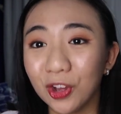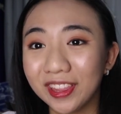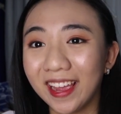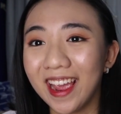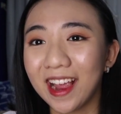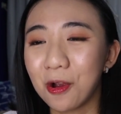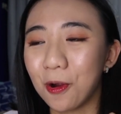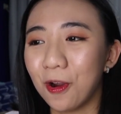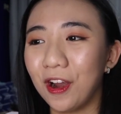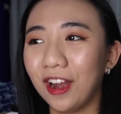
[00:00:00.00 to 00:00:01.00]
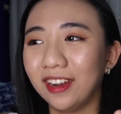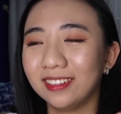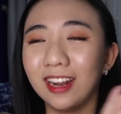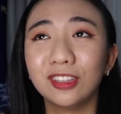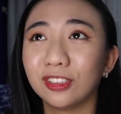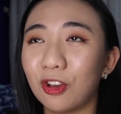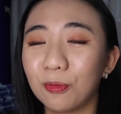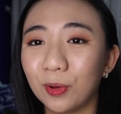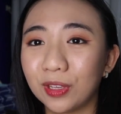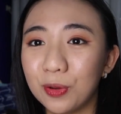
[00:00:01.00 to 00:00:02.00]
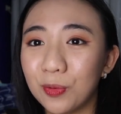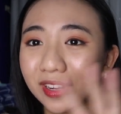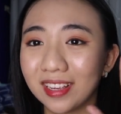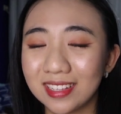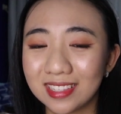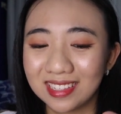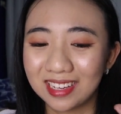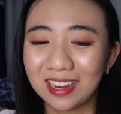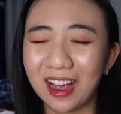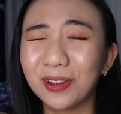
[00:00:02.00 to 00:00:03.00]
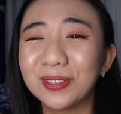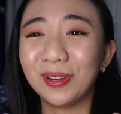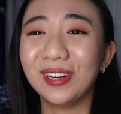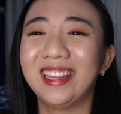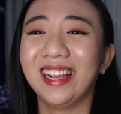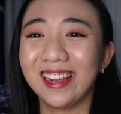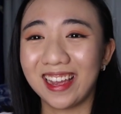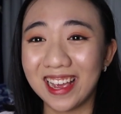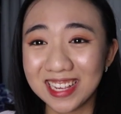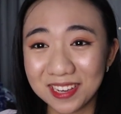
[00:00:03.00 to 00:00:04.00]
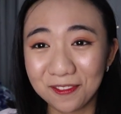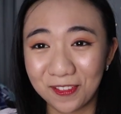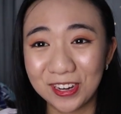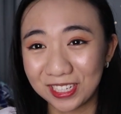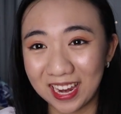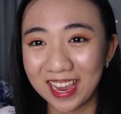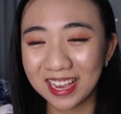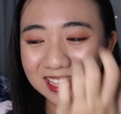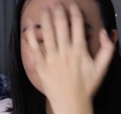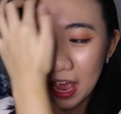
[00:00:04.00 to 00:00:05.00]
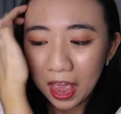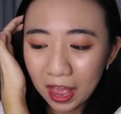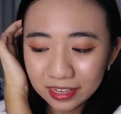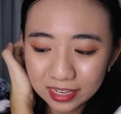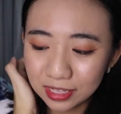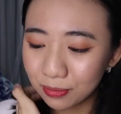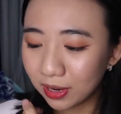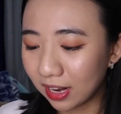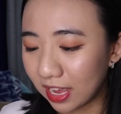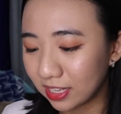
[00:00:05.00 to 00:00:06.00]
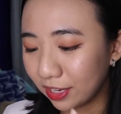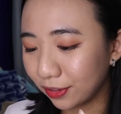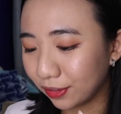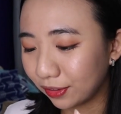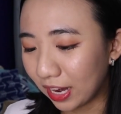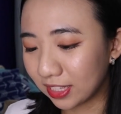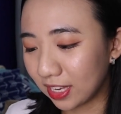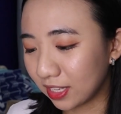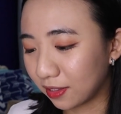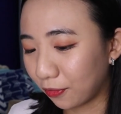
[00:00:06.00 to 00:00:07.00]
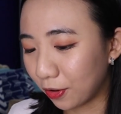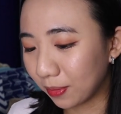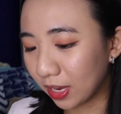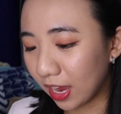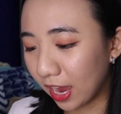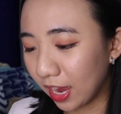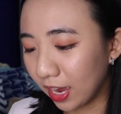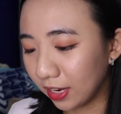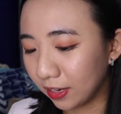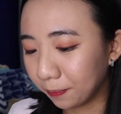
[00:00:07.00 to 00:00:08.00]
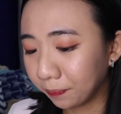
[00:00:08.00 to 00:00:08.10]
oteng or not the tteokbokki one because ang gusto ko lang talaga is yung fish cakes. Since walang lasa yung rice cakes for me, and